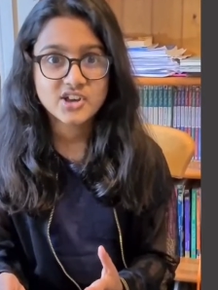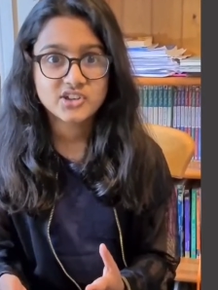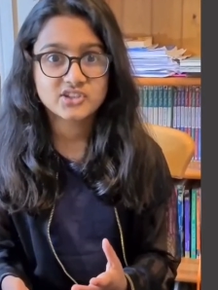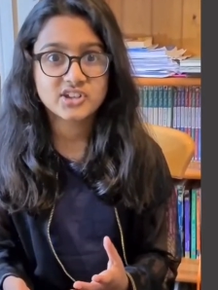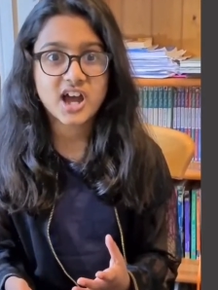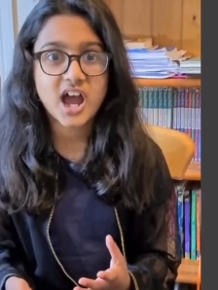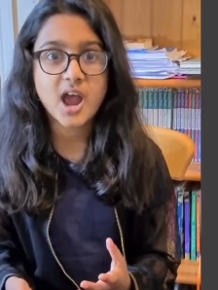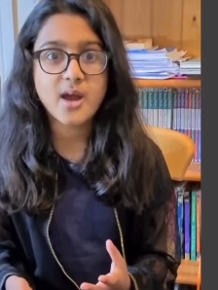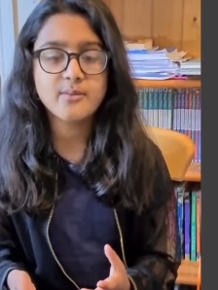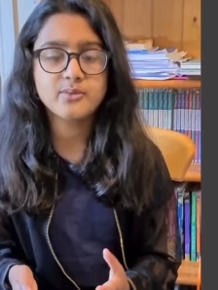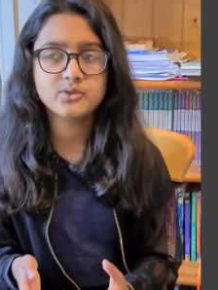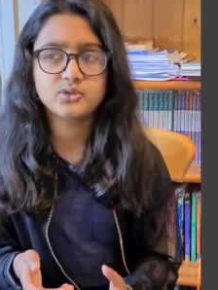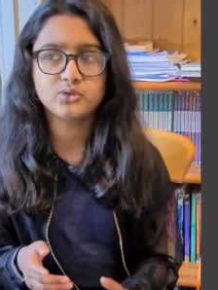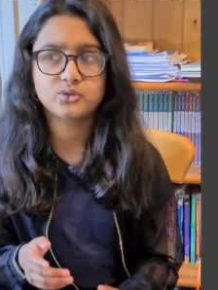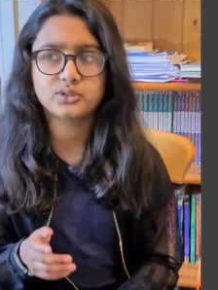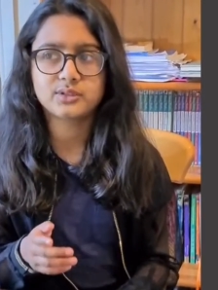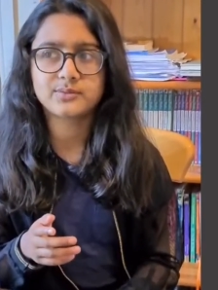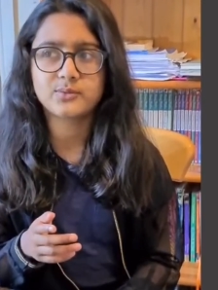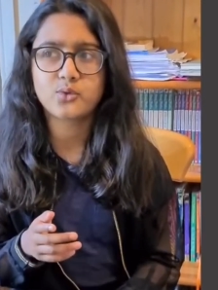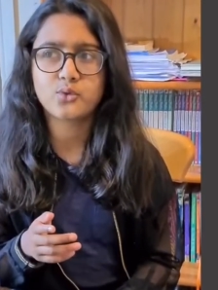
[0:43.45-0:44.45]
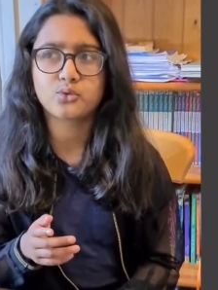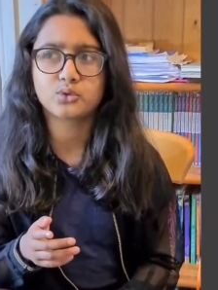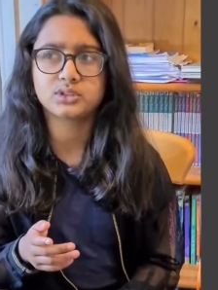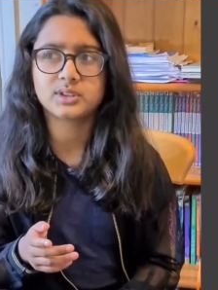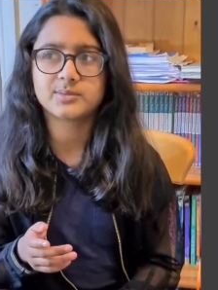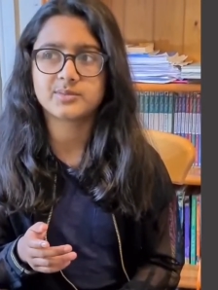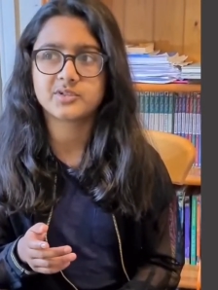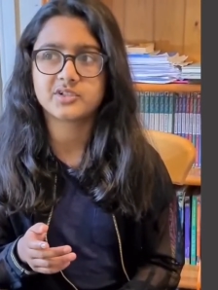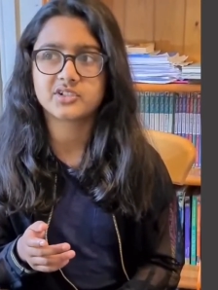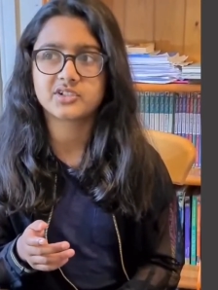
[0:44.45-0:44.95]
So I would sort of call
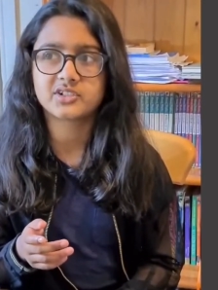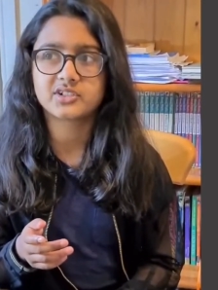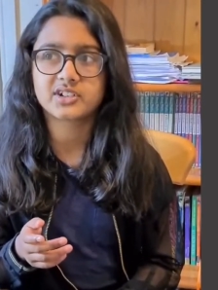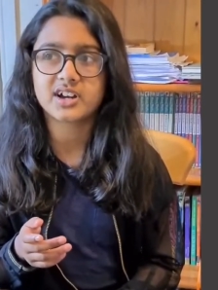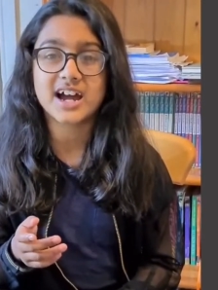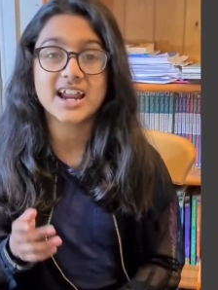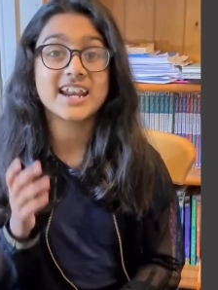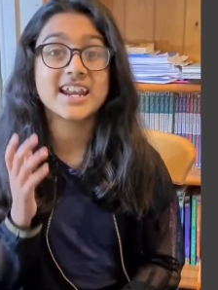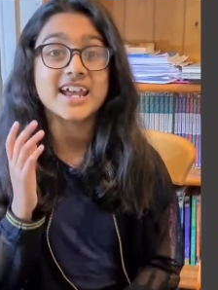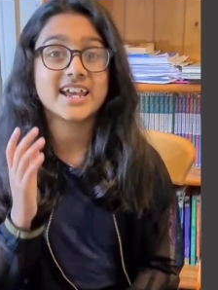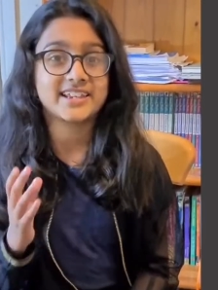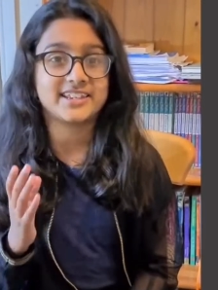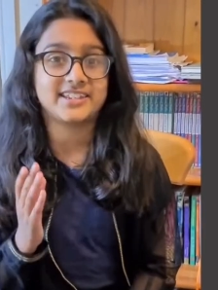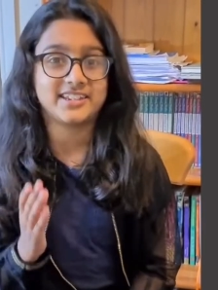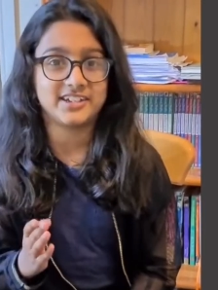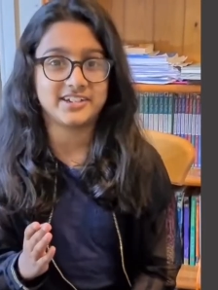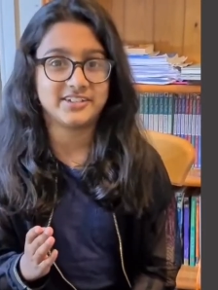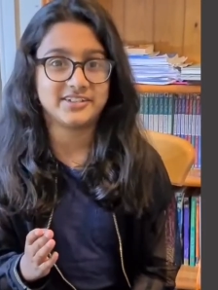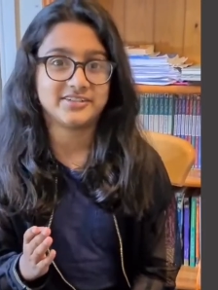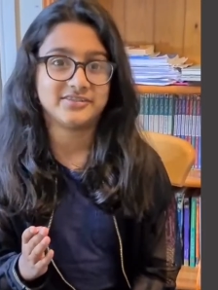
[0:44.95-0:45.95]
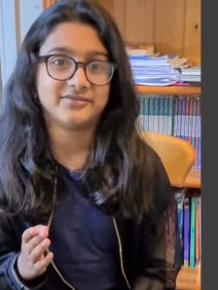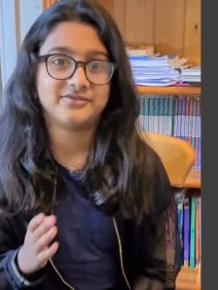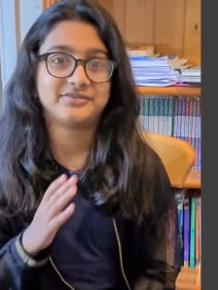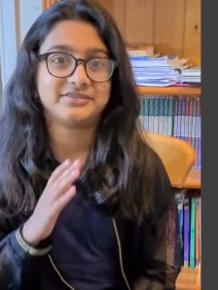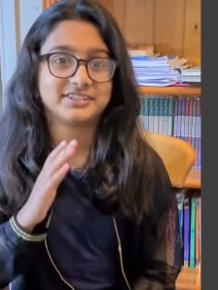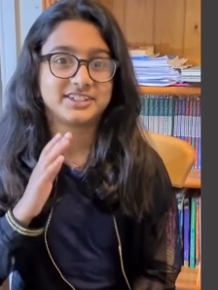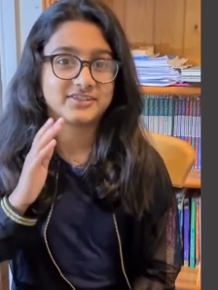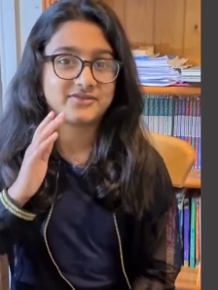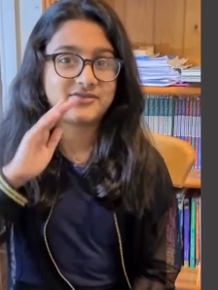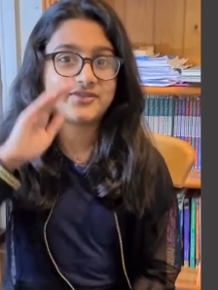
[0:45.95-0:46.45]
the book a lesson
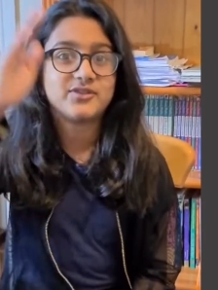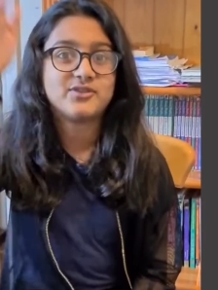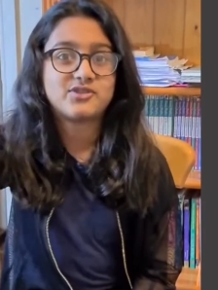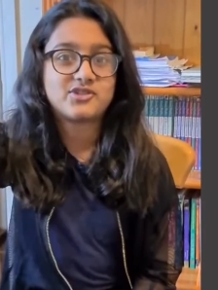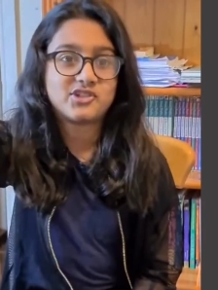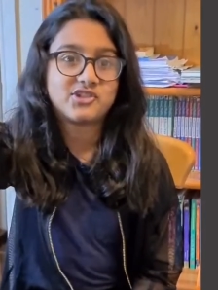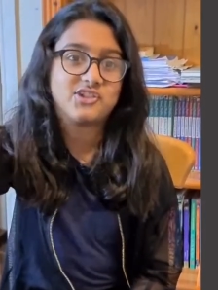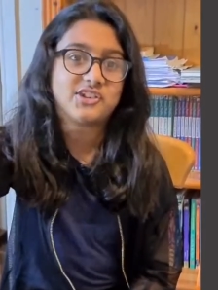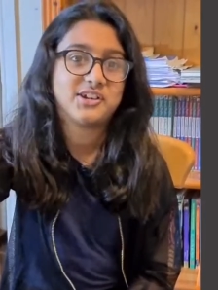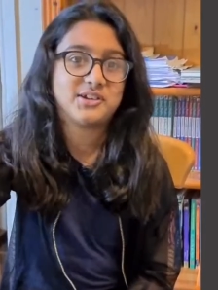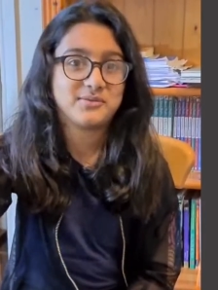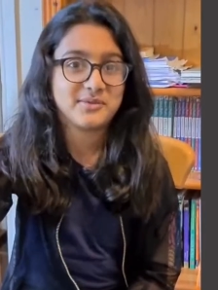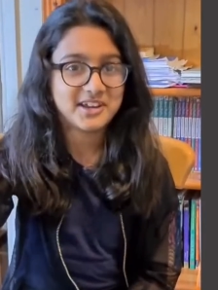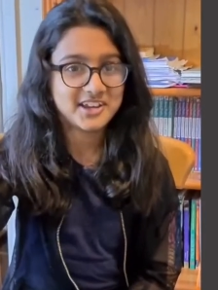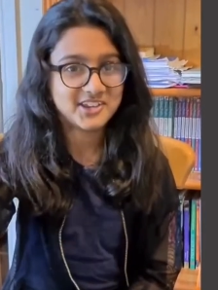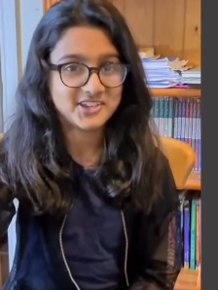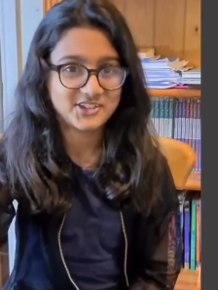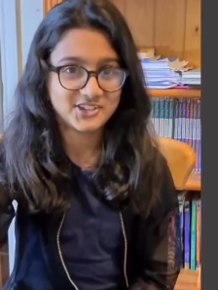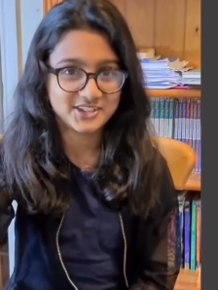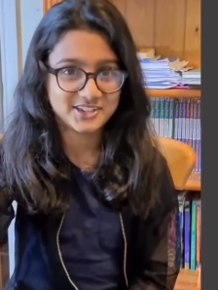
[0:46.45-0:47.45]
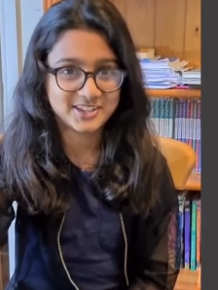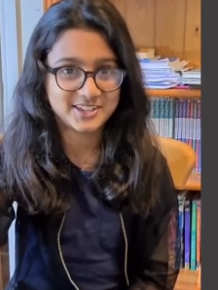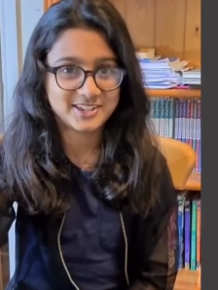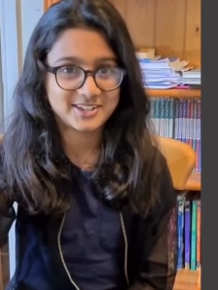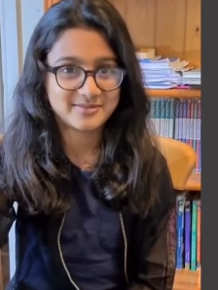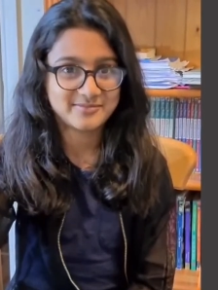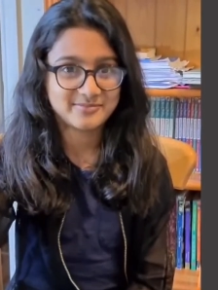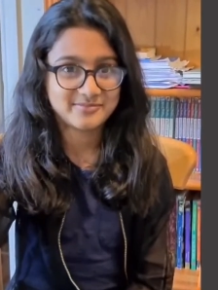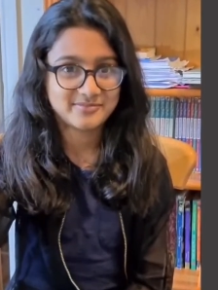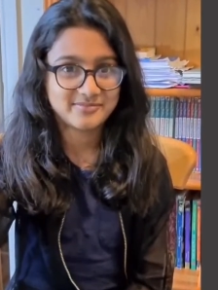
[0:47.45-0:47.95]
for the future
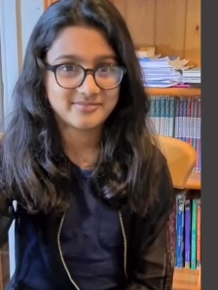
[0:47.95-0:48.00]
generations.